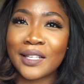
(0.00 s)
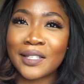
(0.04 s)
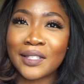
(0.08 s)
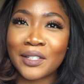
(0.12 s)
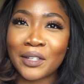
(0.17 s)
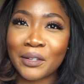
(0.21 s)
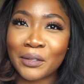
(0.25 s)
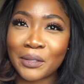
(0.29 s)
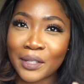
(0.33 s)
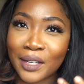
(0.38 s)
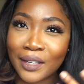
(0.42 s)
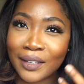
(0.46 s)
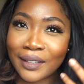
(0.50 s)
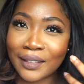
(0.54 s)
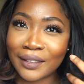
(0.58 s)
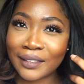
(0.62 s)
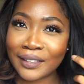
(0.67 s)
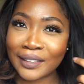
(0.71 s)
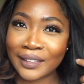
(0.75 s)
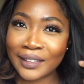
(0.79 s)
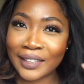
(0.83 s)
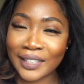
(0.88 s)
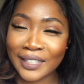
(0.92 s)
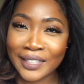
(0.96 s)
I was like,
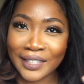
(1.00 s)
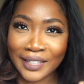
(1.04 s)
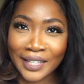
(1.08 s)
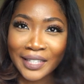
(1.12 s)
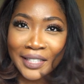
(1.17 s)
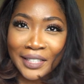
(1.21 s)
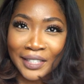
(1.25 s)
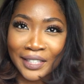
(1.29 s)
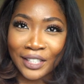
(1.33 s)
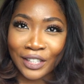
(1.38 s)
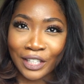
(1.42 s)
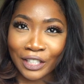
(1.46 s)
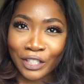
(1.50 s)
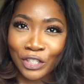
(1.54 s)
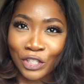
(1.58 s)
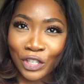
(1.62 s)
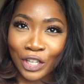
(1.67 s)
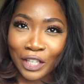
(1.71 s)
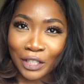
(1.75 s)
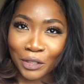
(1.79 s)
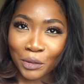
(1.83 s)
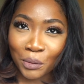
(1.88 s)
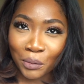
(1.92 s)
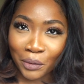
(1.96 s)
this
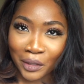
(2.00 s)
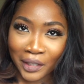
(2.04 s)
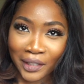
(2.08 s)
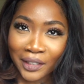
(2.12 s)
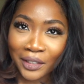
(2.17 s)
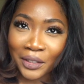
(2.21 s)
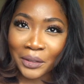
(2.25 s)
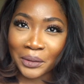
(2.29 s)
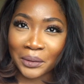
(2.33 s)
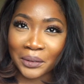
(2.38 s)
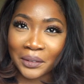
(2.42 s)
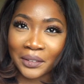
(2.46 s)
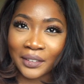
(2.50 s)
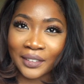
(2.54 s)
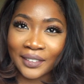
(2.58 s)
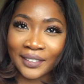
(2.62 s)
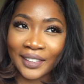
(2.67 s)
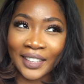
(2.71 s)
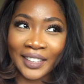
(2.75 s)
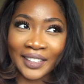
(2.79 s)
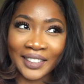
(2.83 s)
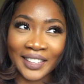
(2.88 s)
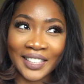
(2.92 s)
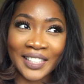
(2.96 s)
shit is real.
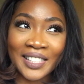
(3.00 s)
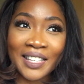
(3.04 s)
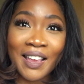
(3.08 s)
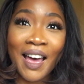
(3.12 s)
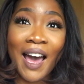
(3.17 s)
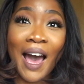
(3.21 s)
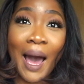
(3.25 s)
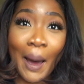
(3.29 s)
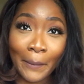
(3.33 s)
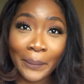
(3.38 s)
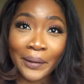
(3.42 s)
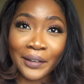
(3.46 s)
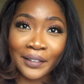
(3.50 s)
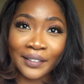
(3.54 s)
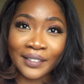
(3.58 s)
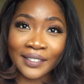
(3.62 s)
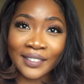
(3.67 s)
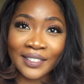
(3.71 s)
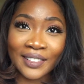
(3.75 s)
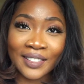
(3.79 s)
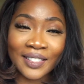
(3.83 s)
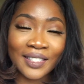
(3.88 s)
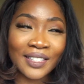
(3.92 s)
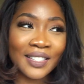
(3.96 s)
Like, this
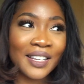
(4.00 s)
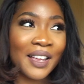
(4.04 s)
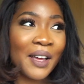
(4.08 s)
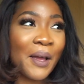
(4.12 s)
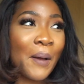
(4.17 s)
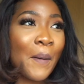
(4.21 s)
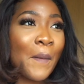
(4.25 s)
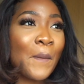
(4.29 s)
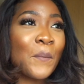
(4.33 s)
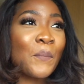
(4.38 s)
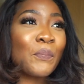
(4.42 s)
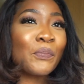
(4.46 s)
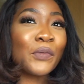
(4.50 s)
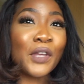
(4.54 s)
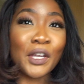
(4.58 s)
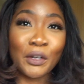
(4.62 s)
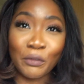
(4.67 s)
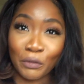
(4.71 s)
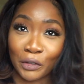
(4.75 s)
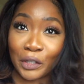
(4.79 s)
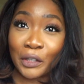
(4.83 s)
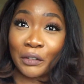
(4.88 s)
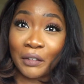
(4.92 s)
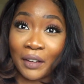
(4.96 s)
happens
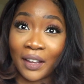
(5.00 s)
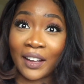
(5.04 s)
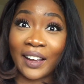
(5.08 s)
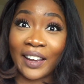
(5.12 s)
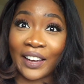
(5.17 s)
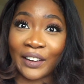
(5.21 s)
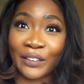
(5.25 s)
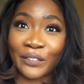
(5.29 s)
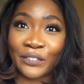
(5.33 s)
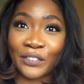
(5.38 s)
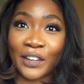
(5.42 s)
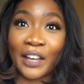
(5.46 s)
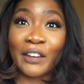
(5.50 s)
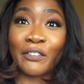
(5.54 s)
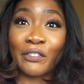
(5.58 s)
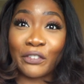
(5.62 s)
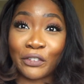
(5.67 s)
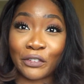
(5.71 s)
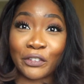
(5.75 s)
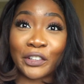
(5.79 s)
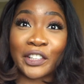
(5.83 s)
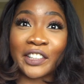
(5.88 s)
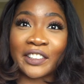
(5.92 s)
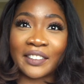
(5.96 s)
in real life, like
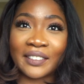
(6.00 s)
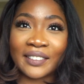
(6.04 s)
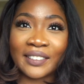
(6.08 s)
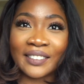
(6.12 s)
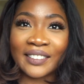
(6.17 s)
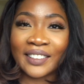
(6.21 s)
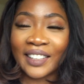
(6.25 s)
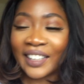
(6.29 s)
for real.